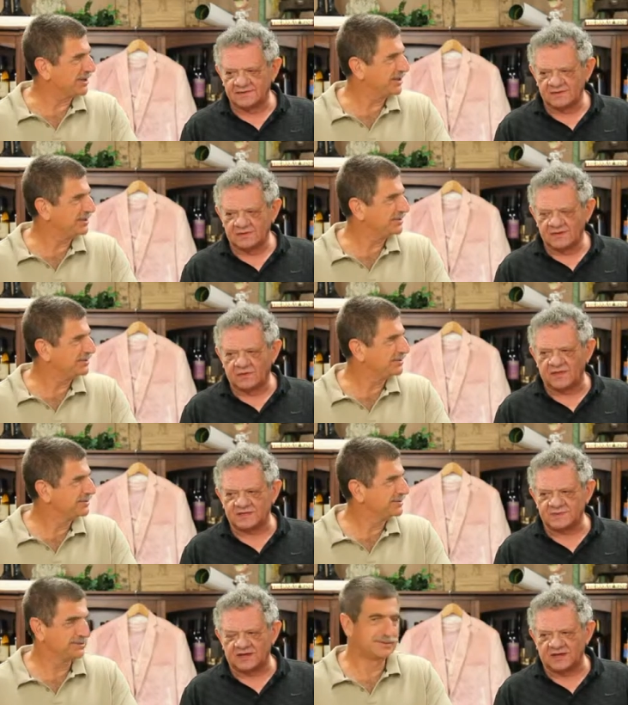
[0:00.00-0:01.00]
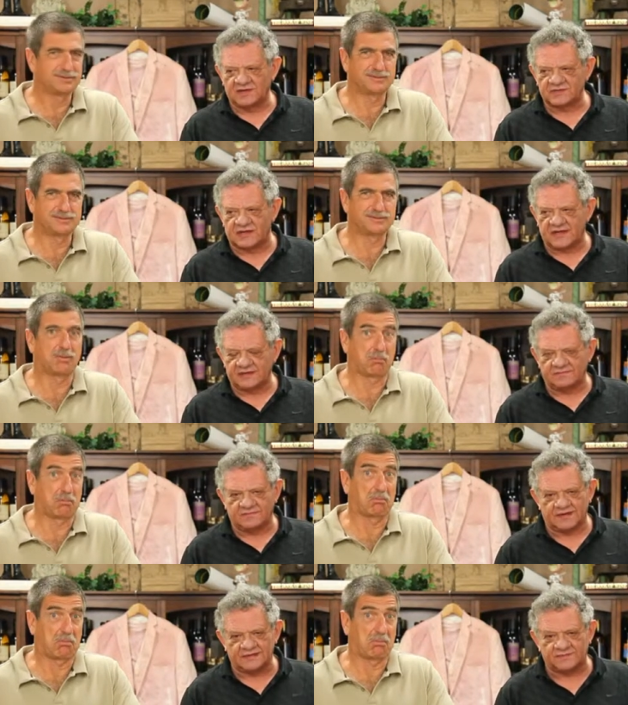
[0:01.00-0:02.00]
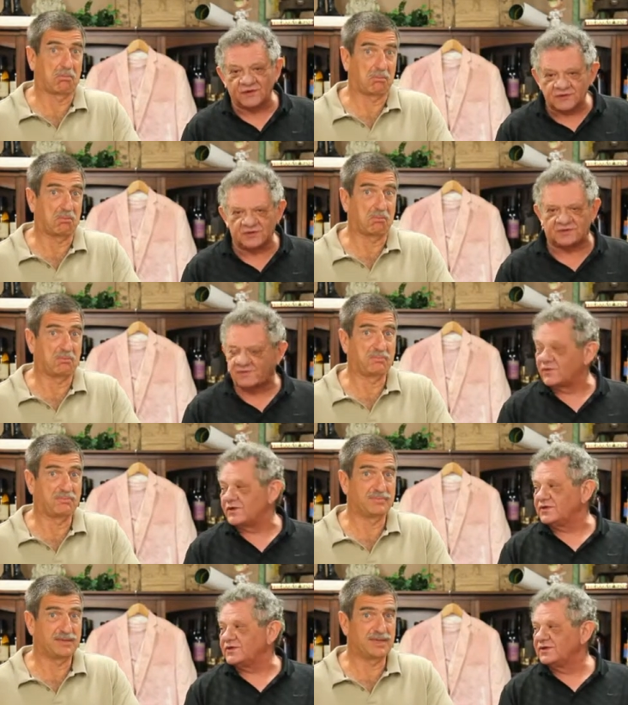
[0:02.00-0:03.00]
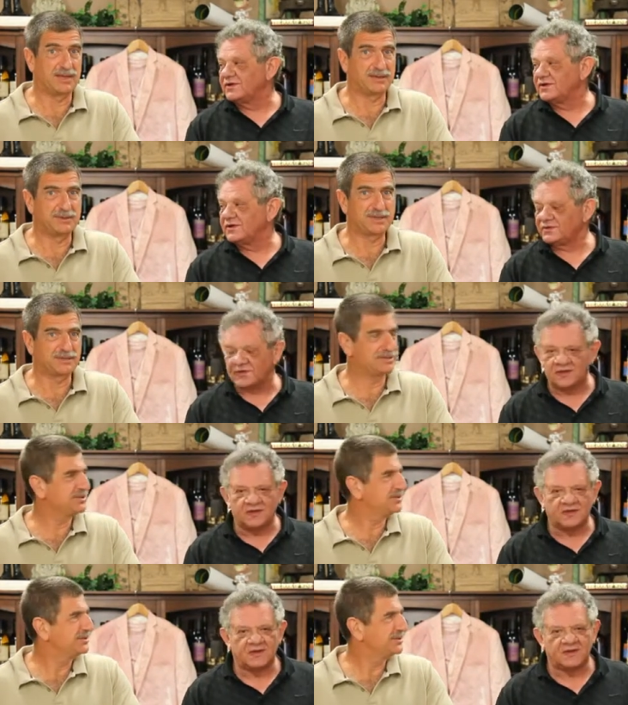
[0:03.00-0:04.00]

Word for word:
Speaker 1: good. Well, that's because I I filtered them for you. Yeah, because See?